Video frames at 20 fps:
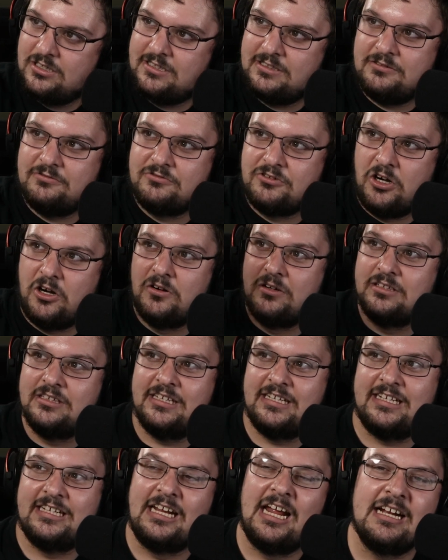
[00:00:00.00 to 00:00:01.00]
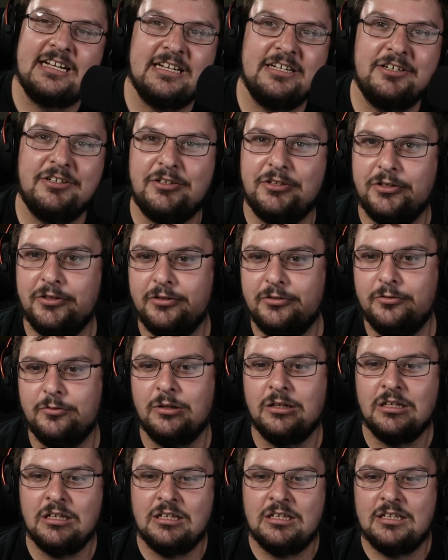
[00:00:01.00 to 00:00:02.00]
currently connected to
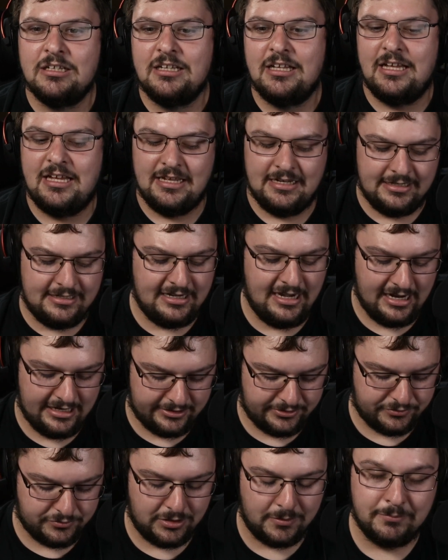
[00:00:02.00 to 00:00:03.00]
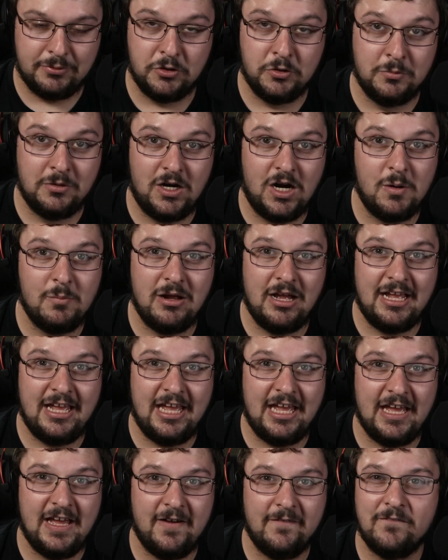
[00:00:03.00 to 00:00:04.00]
an extra boom arm I
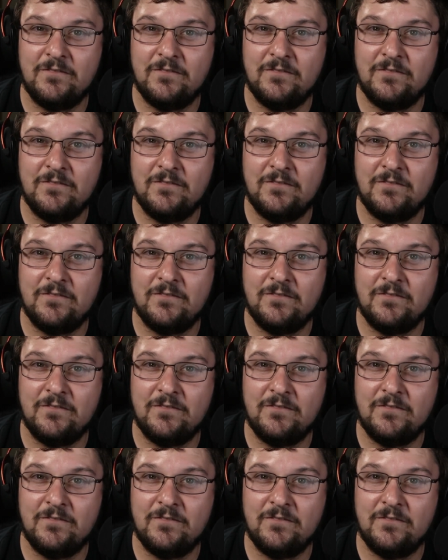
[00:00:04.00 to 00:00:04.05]
have.